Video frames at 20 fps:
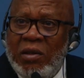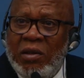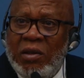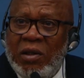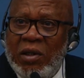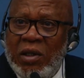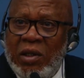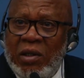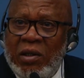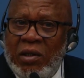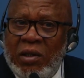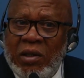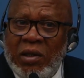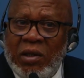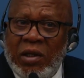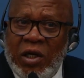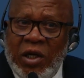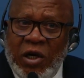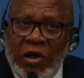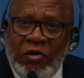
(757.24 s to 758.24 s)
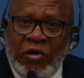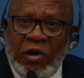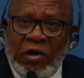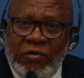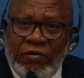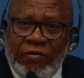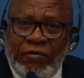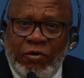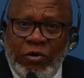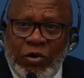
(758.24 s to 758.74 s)
in caring
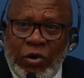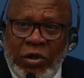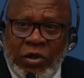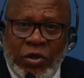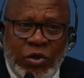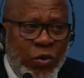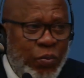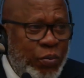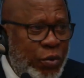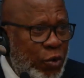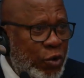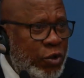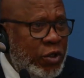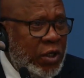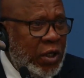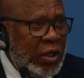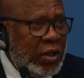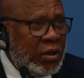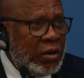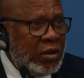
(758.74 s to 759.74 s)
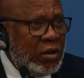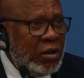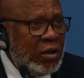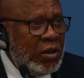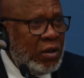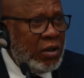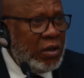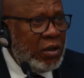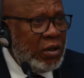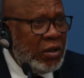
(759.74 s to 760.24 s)
for and supporting
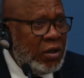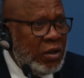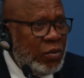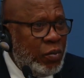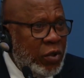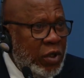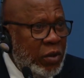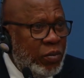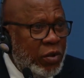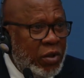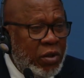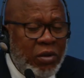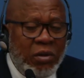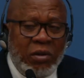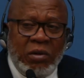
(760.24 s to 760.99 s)
the people